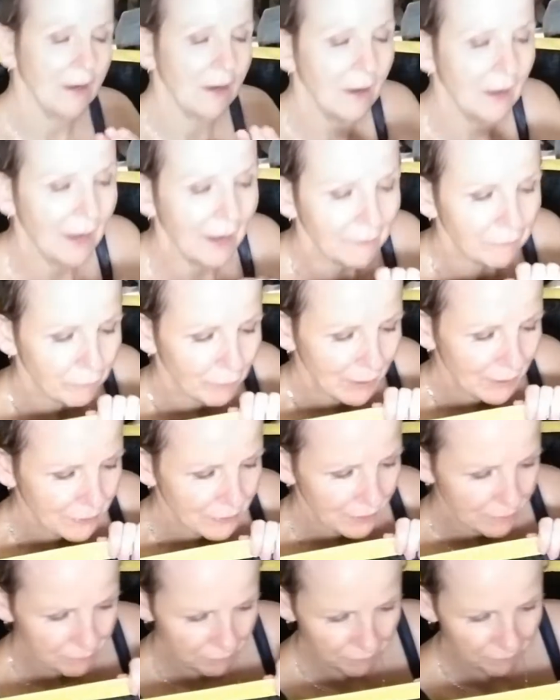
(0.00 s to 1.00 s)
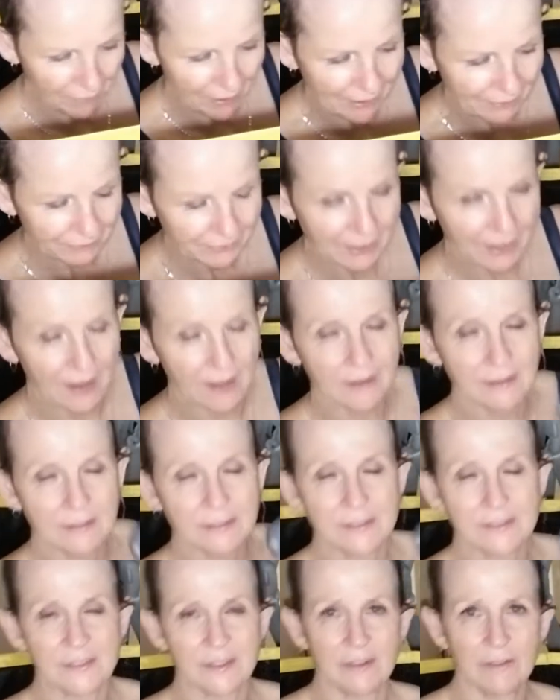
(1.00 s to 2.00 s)
I've read that 5
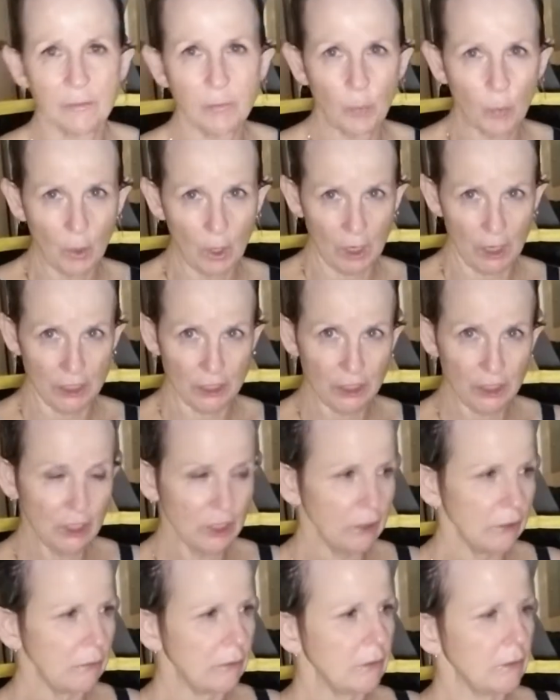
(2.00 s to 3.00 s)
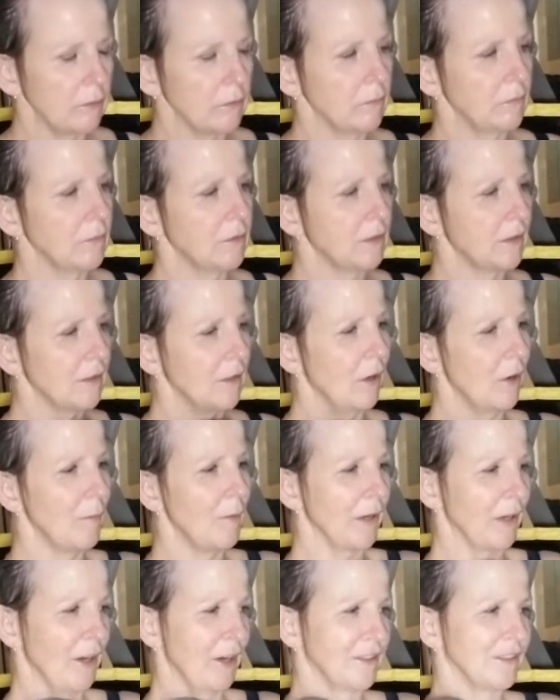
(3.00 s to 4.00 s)
gallons of water, oh my
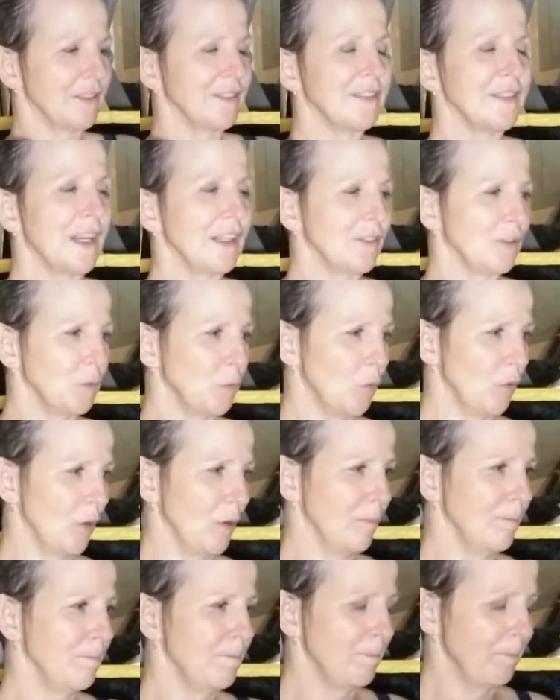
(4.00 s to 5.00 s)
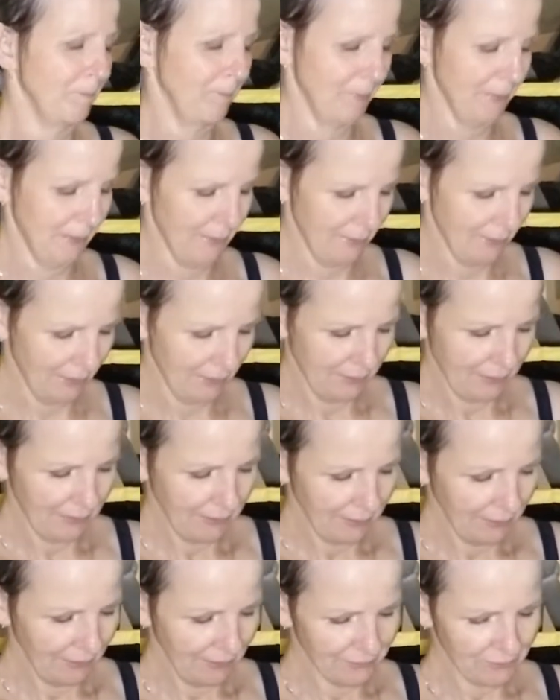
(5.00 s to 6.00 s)
gosh, it's nice and warm,
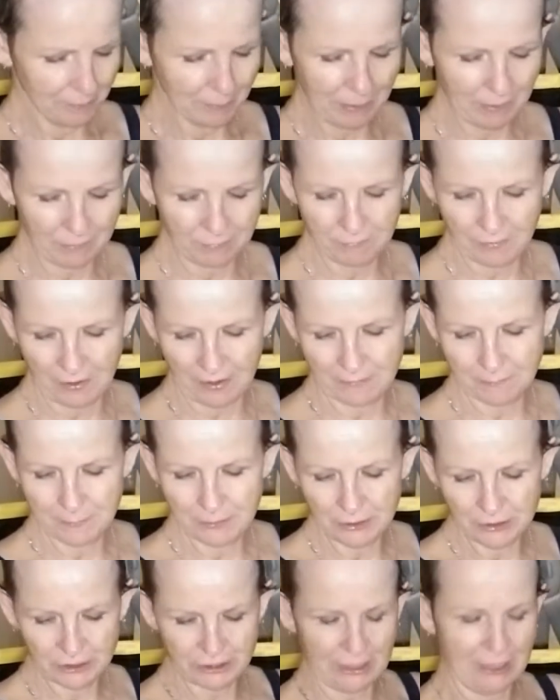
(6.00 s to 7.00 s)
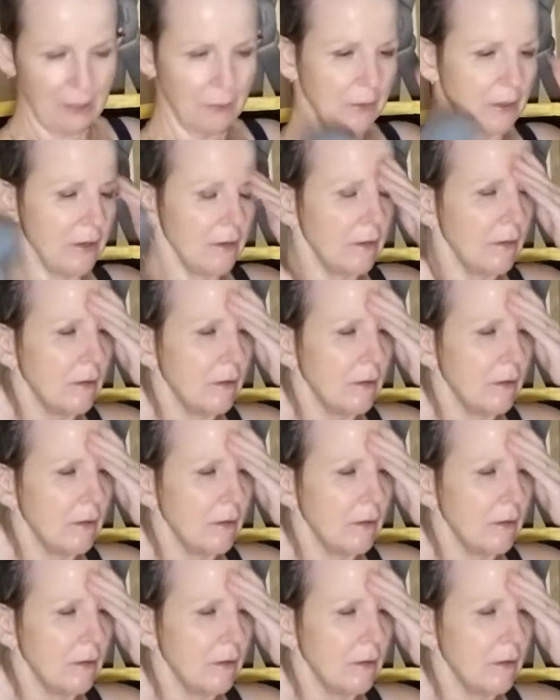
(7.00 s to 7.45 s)
is about a 5-minute shower.